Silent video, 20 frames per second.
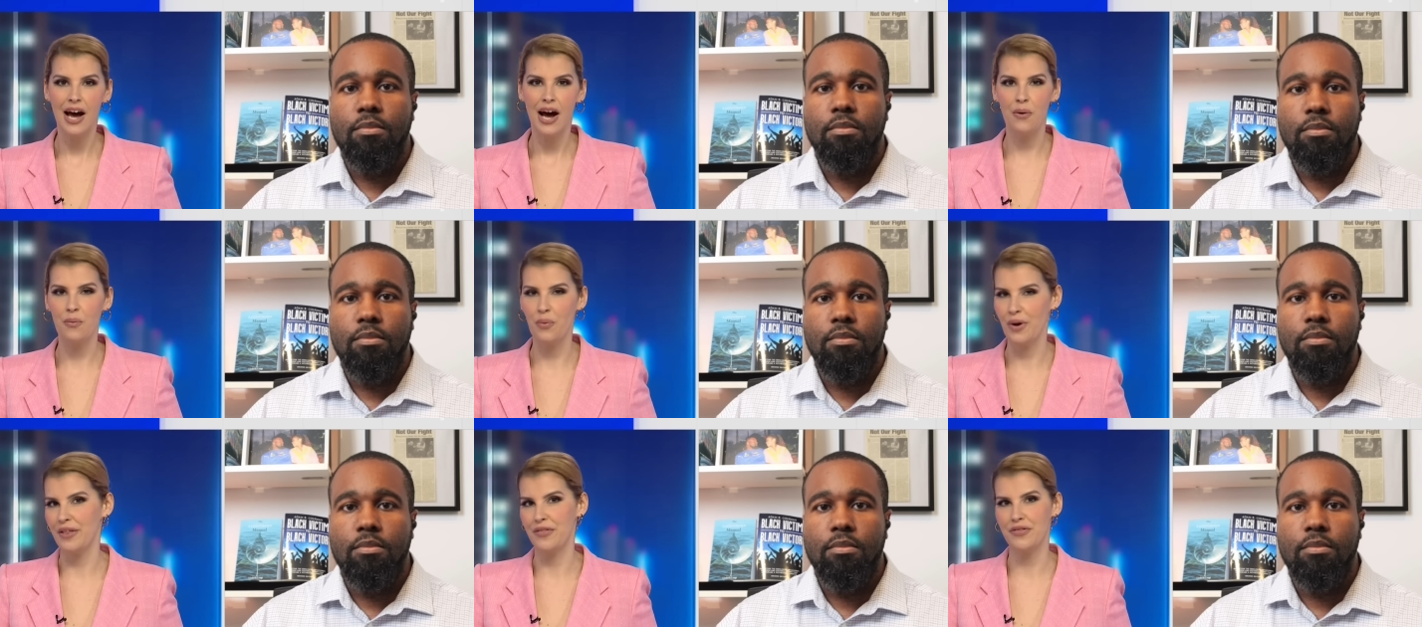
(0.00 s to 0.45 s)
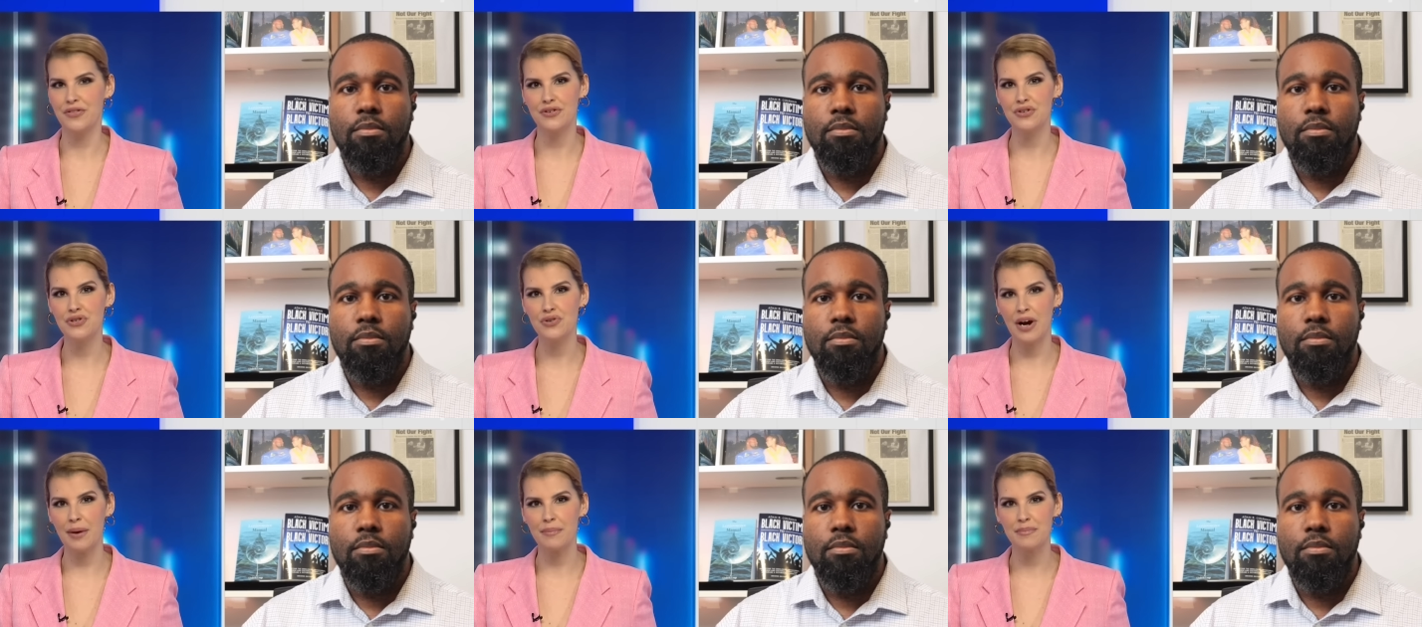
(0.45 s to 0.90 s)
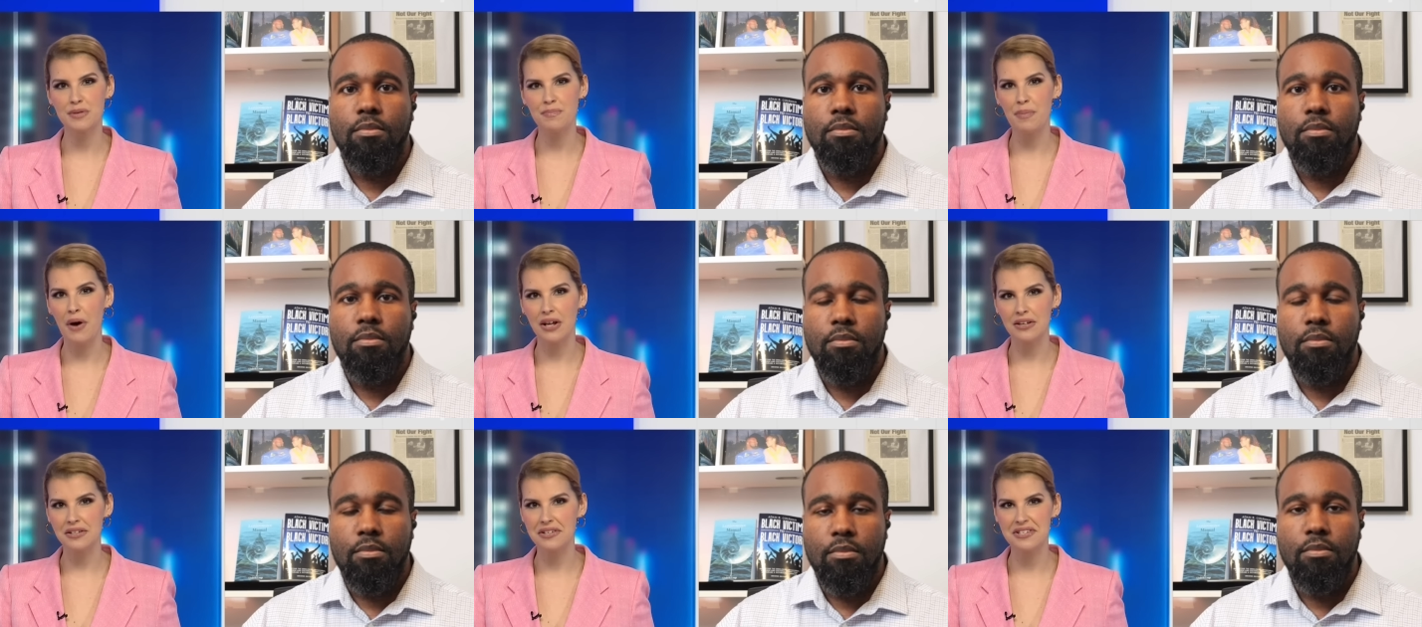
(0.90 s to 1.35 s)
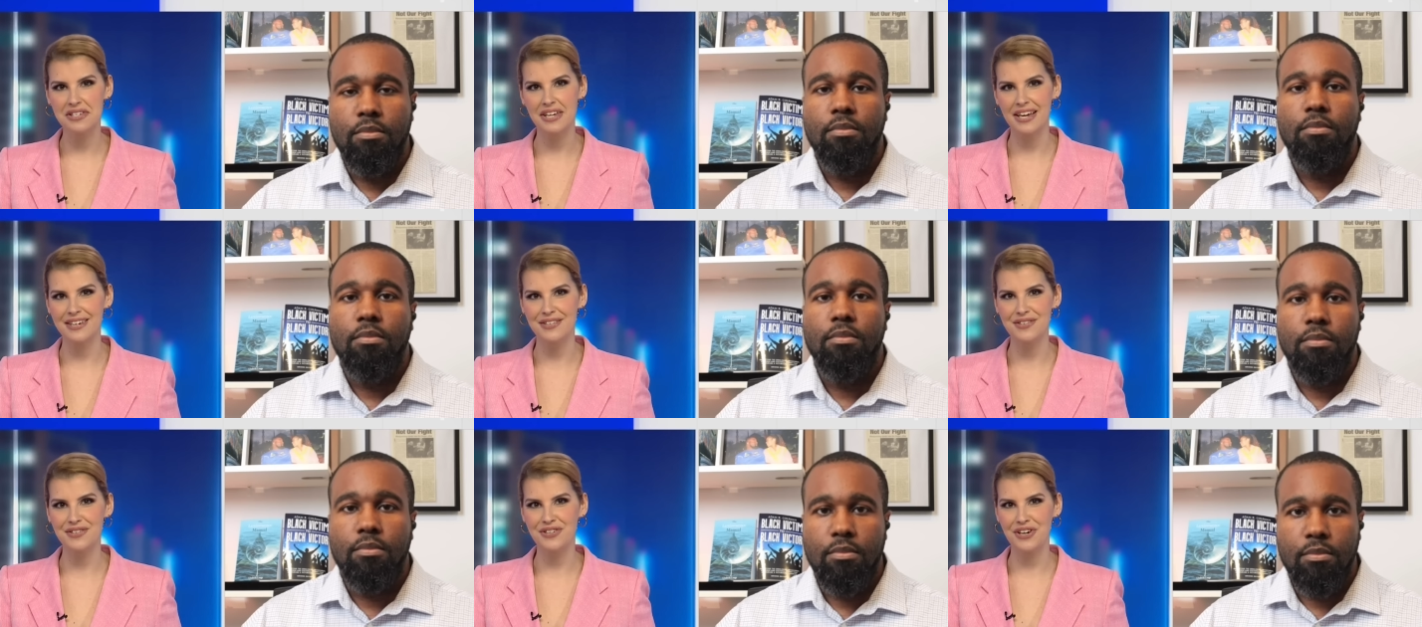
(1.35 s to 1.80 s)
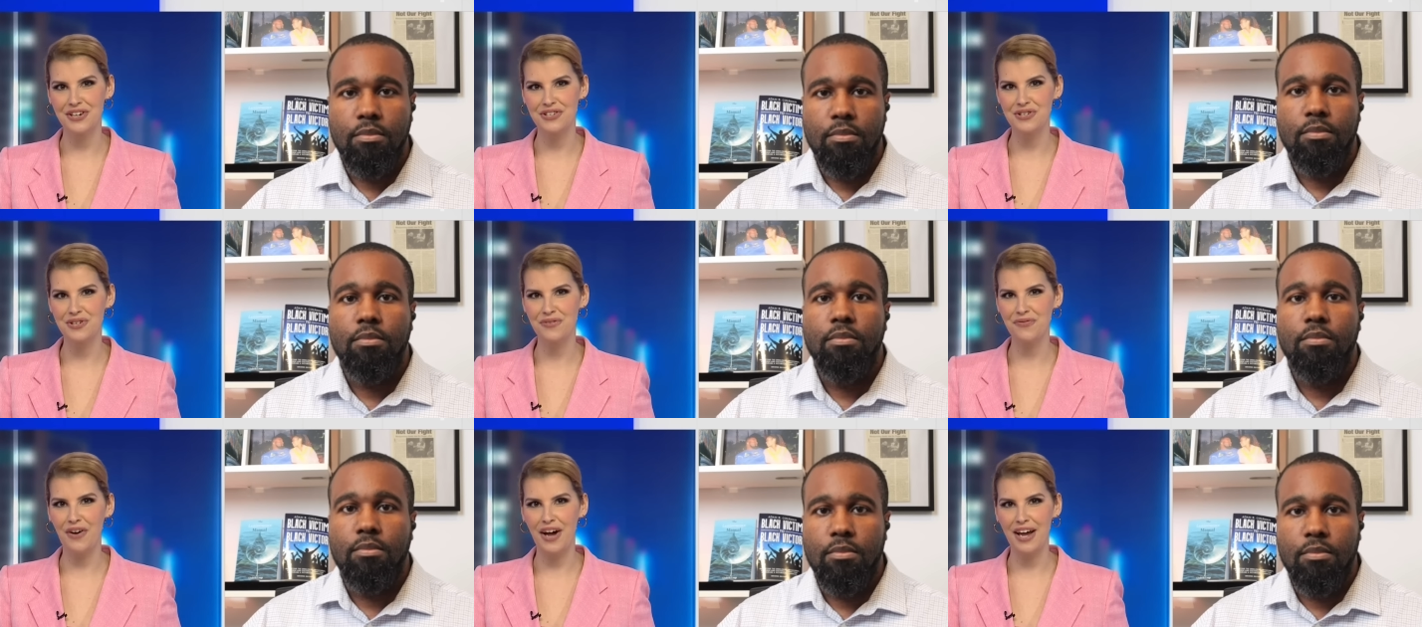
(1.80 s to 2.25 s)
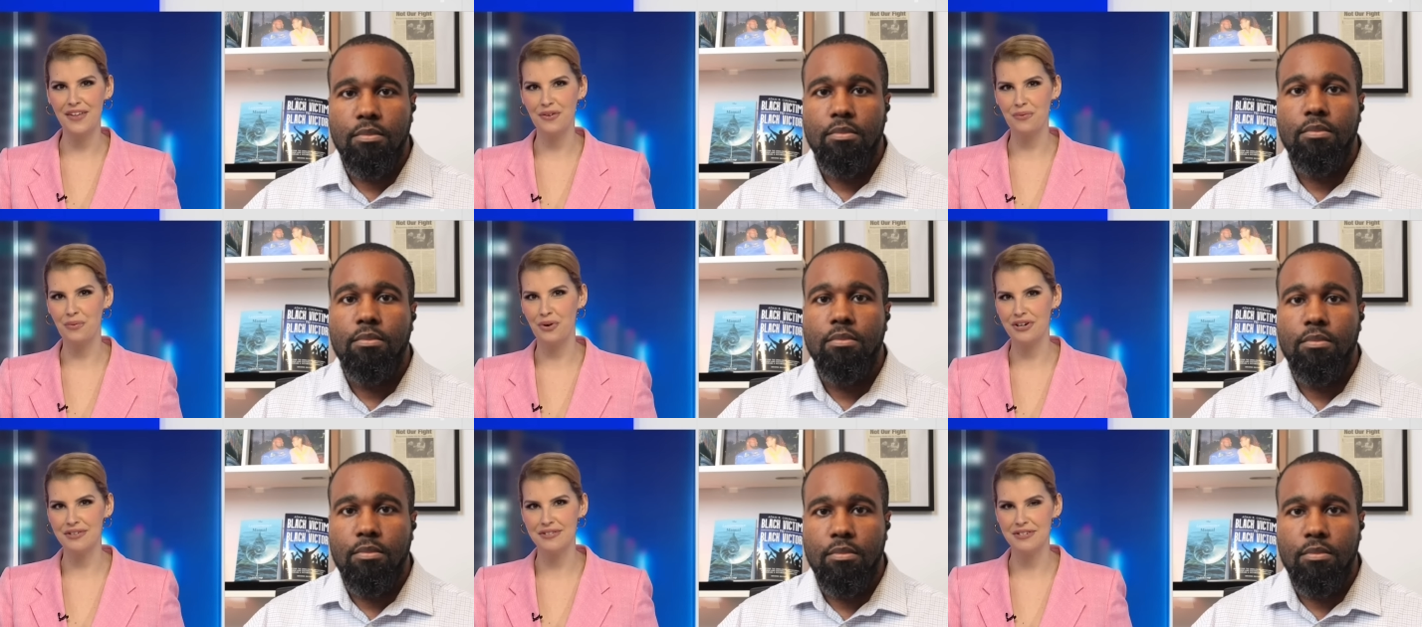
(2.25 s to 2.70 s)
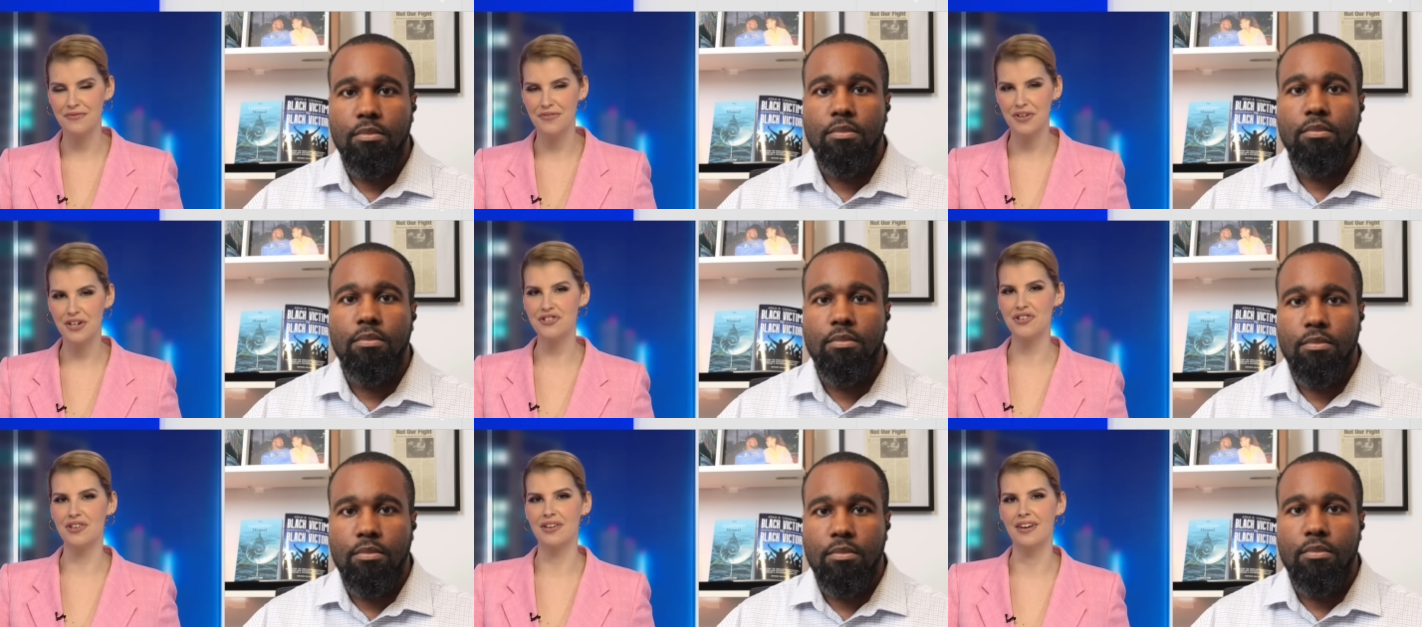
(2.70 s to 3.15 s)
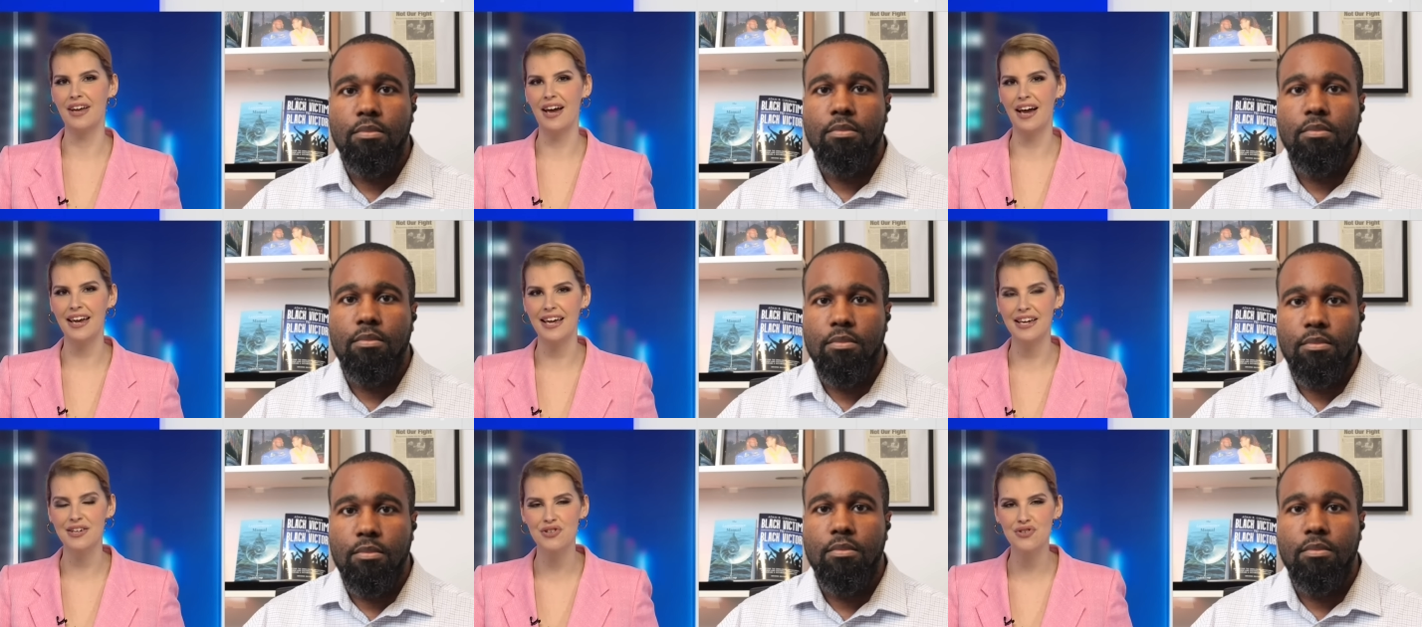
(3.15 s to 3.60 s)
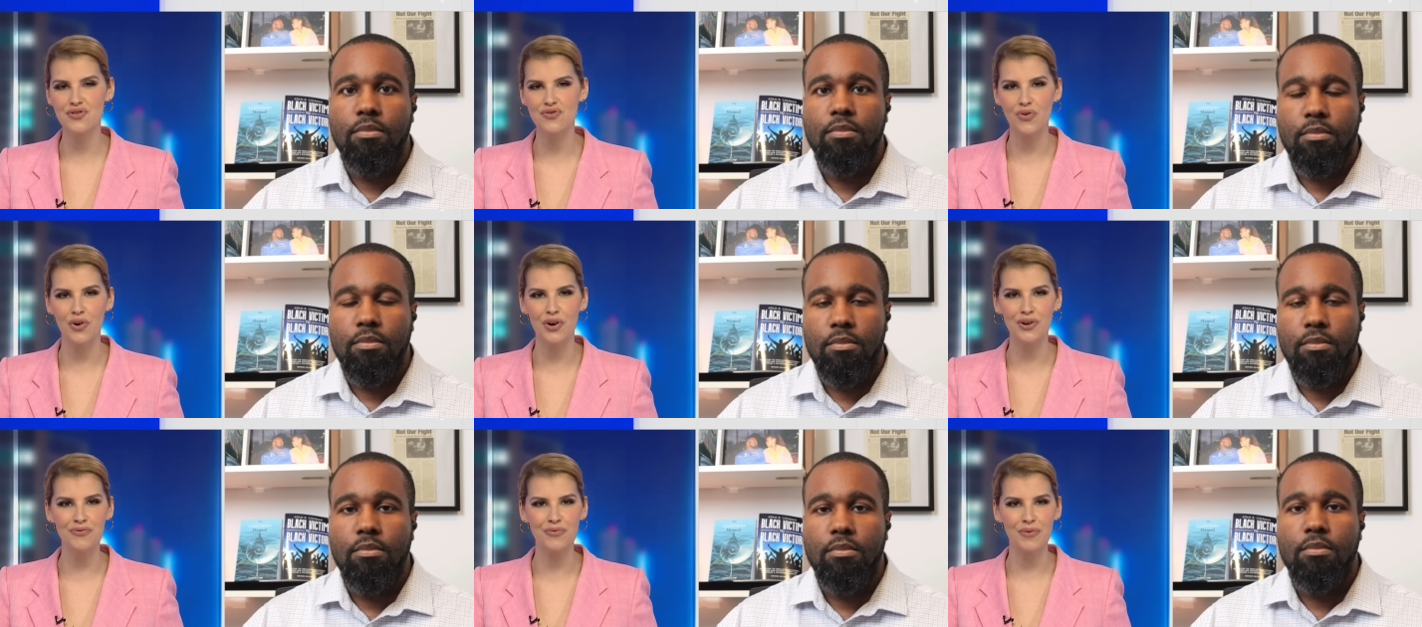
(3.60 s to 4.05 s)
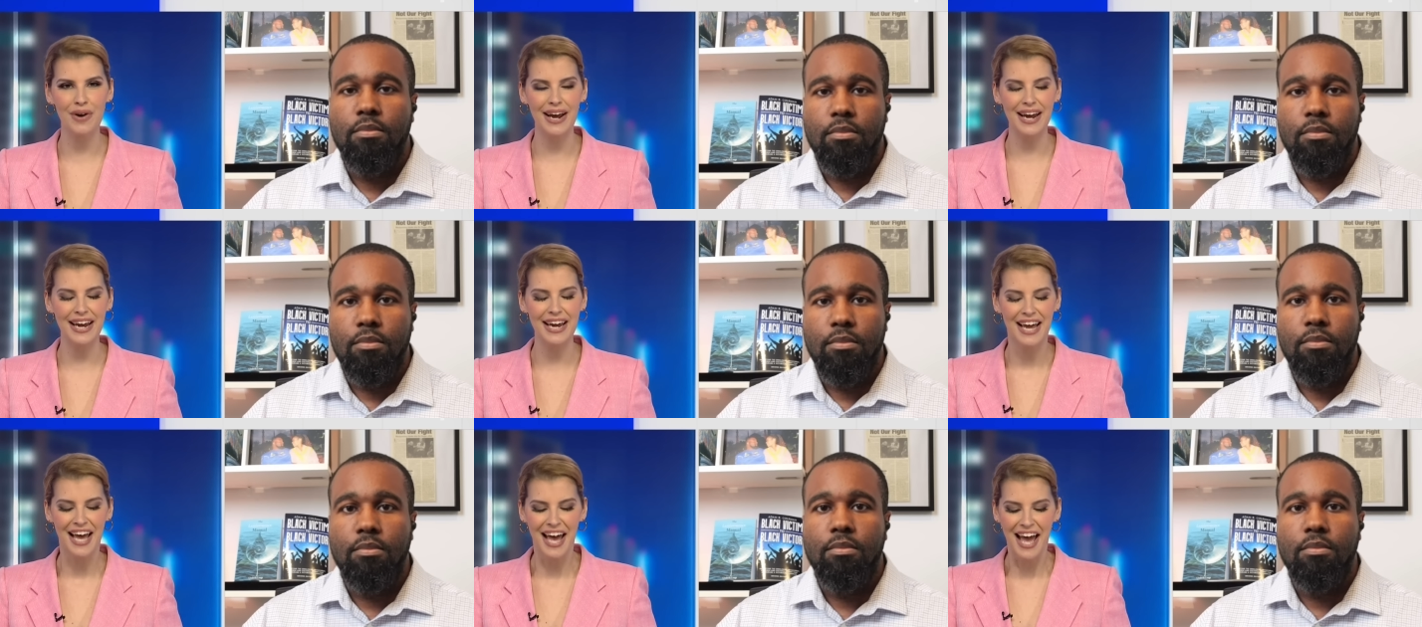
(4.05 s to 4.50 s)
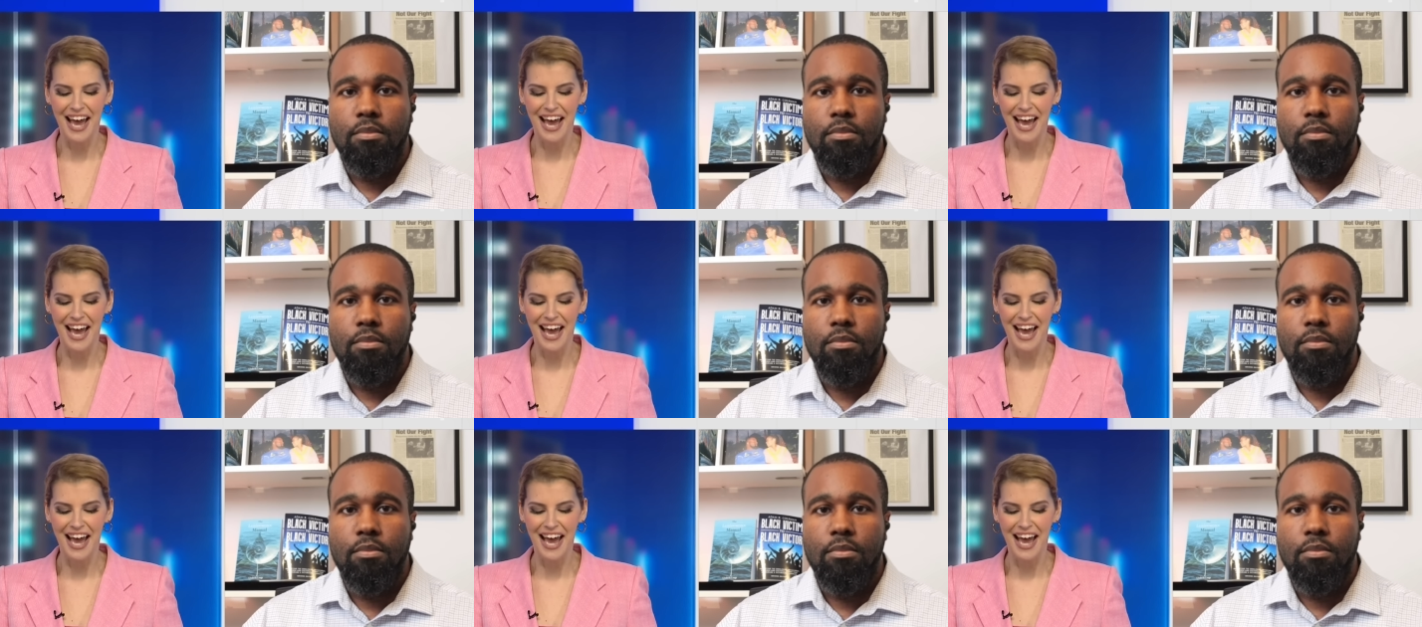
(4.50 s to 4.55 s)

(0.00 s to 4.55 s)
Speaker 1: with Trump's policies. So I just find the word division extraordinary.